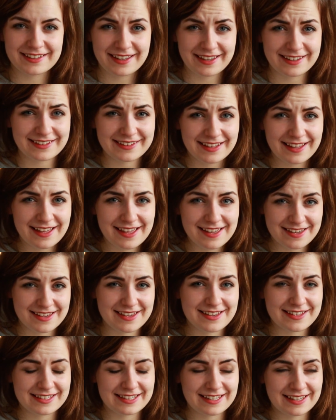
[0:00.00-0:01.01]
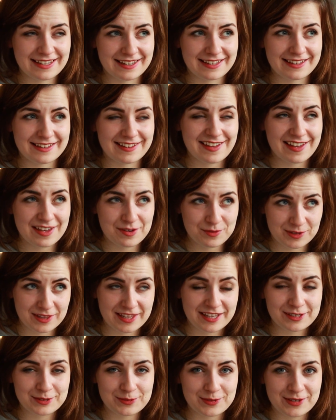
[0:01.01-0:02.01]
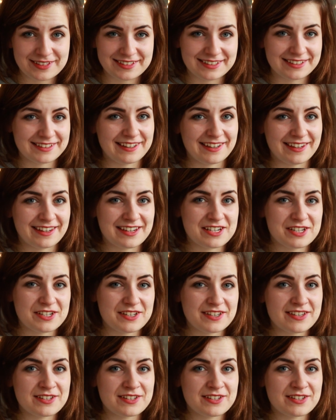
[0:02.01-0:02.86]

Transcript: The idea is, and I would like to end it here,